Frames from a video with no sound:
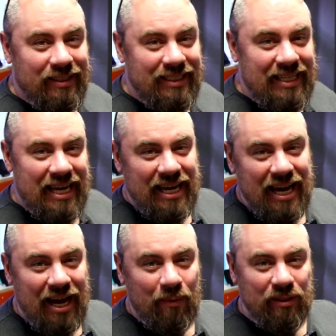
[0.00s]
But
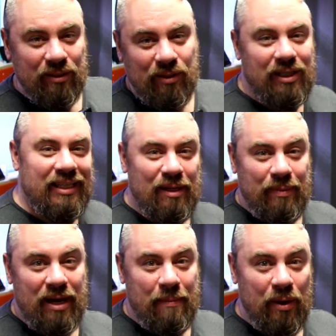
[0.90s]
today, I want to talk a little
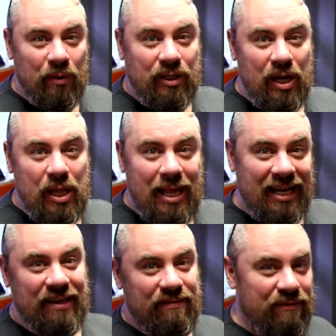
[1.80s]
bit about
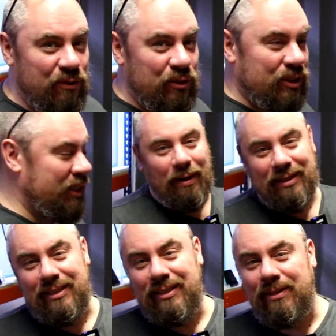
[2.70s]
live food.
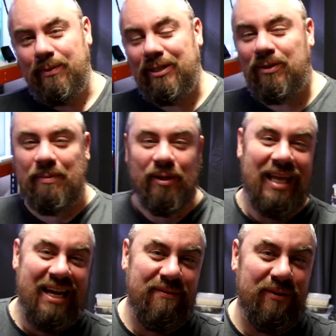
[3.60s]
But when I talk about
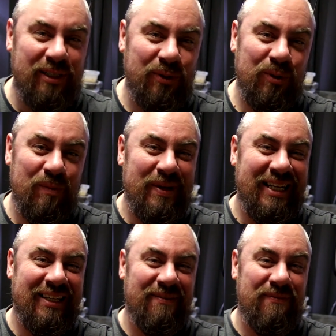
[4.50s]
live food, I don't
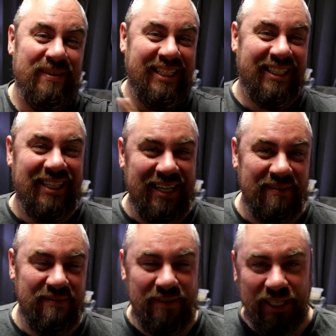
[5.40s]
mean feeding
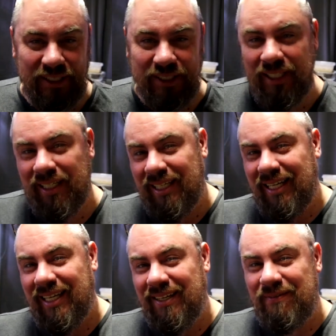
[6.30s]
live fish.
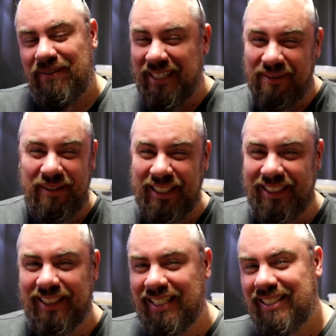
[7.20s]
Feeder
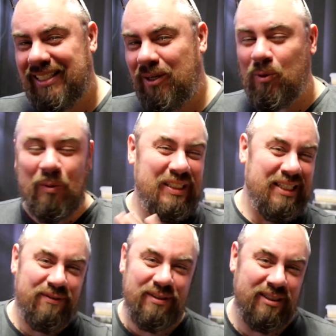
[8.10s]
fish is a whole
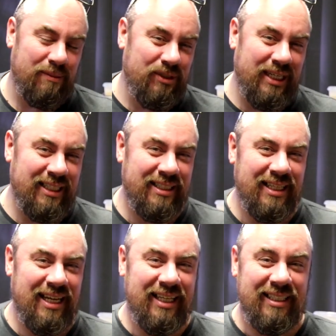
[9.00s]
different subject,
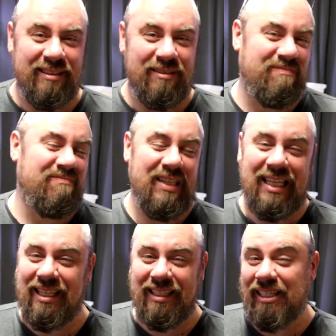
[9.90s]
and
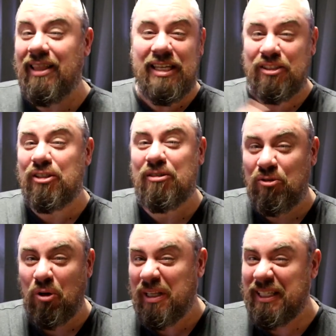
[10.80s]
let's
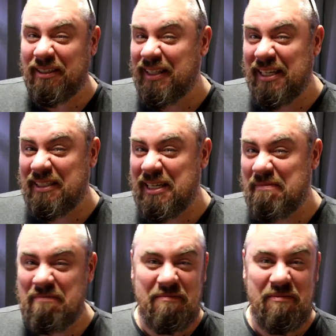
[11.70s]
just draw a line on that and say,